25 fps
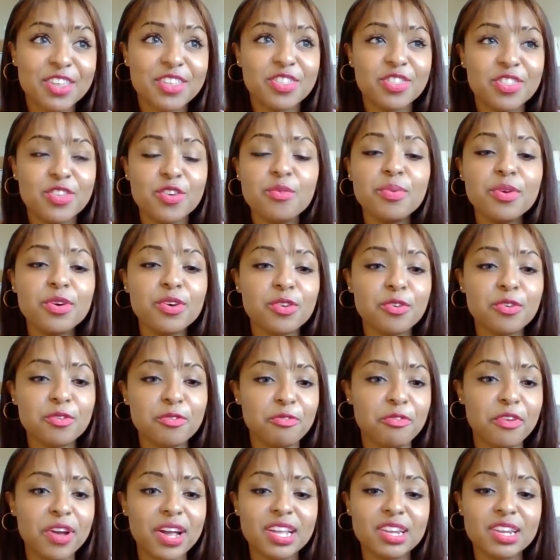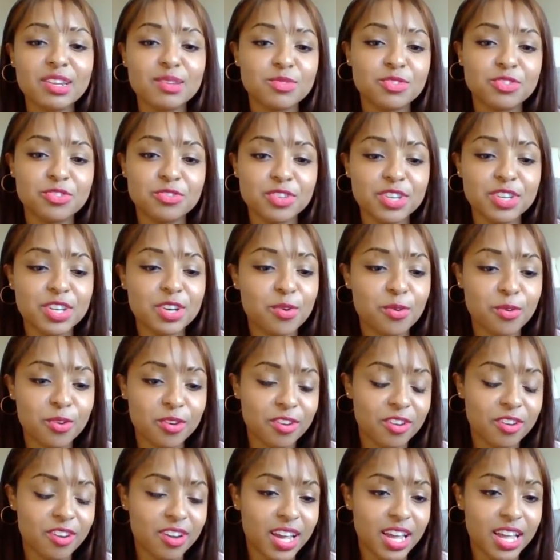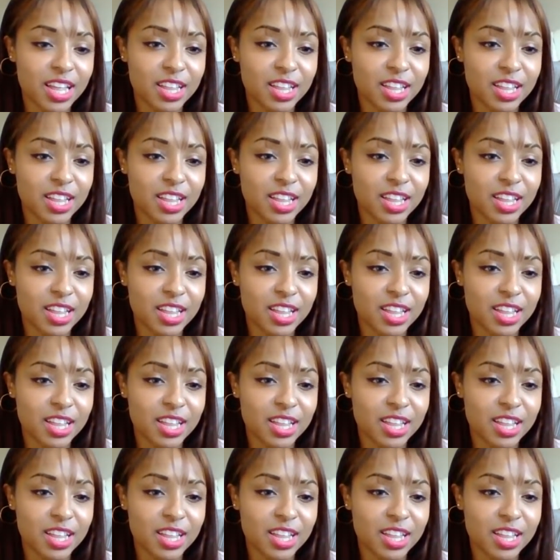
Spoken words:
you'll be on a random street corner